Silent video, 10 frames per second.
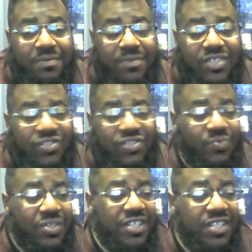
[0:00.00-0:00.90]
This is
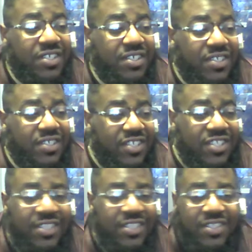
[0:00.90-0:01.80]
really
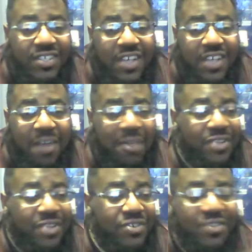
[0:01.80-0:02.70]
a
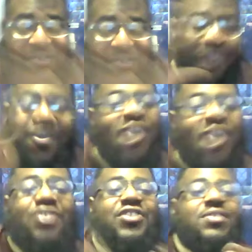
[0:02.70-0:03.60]
mother overall
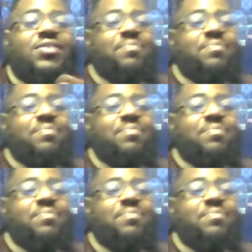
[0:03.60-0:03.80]
energy.